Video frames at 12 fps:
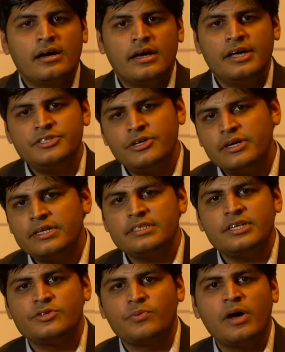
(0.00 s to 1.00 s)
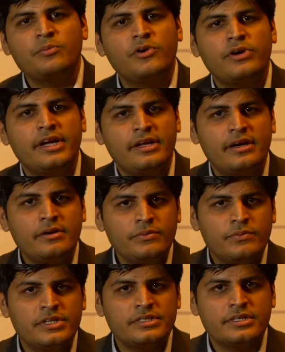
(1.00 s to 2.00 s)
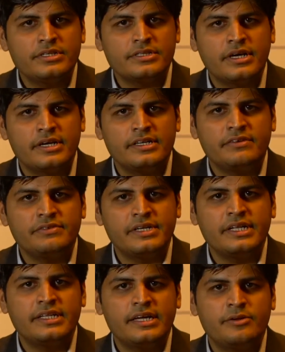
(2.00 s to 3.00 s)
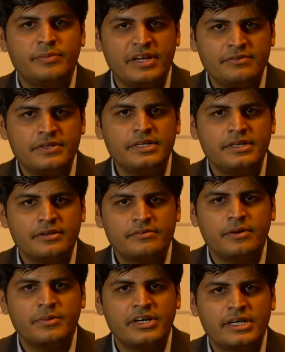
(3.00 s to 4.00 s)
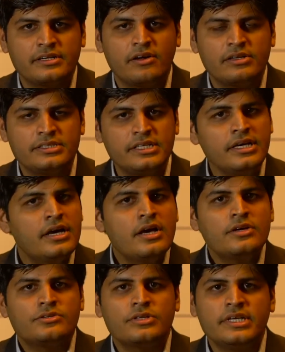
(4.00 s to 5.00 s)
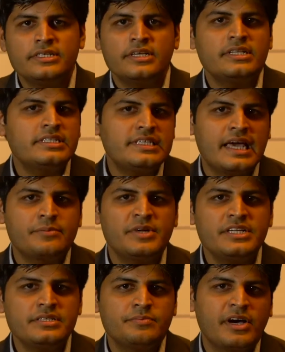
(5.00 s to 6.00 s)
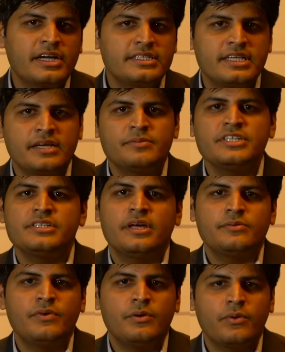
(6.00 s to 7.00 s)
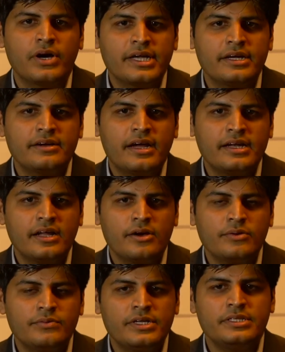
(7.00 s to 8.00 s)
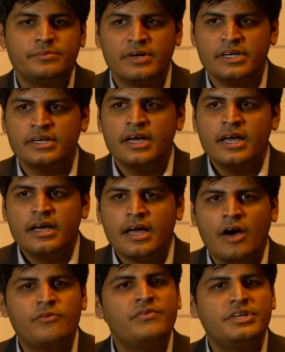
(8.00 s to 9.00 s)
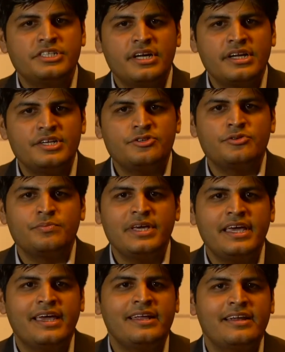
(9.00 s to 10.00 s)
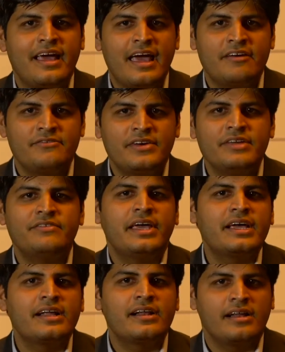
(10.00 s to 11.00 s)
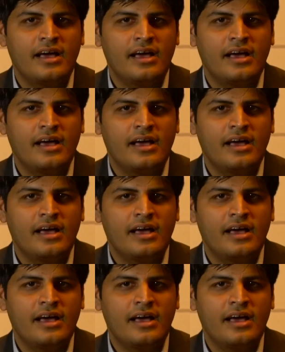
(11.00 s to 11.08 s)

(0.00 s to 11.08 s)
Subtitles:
Insurance is one more area which is definitely there to benefit from our technology. So these are the segments, market segments, that we are working right now with, but our vision is to be in every vehicle